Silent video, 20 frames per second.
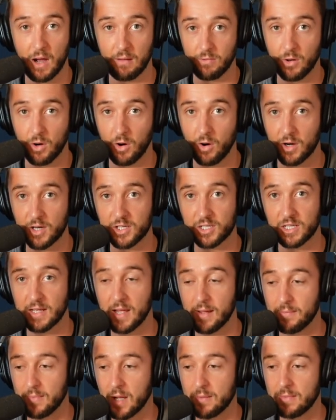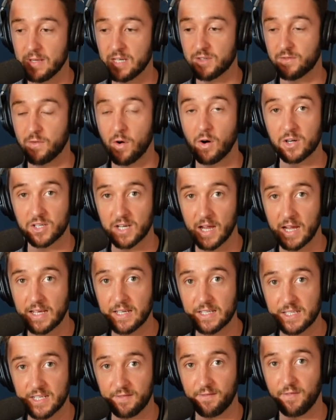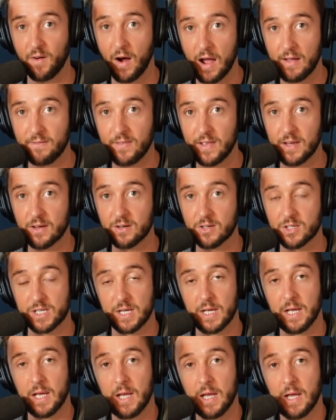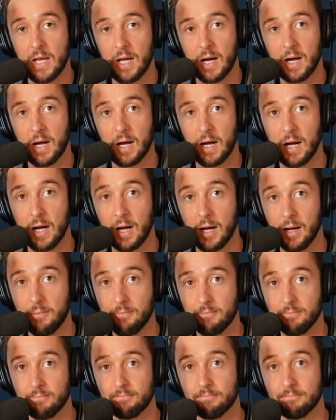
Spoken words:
honestly, I mean, as far as I can see, 5 years. But